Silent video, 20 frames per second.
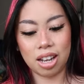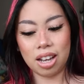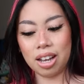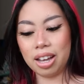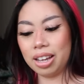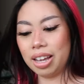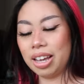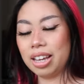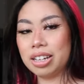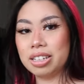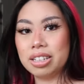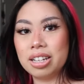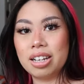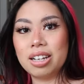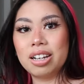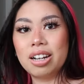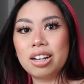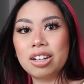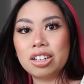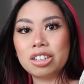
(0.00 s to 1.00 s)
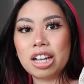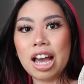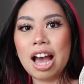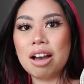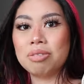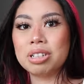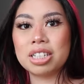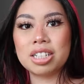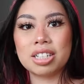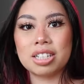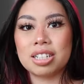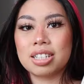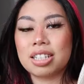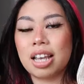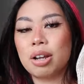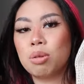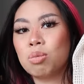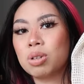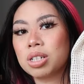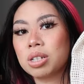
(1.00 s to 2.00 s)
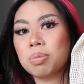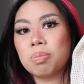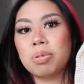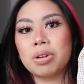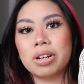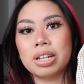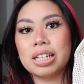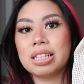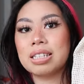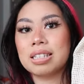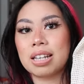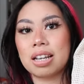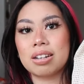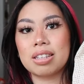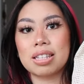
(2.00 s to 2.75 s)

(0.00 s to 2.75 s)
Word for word: again, having to decide what to put inside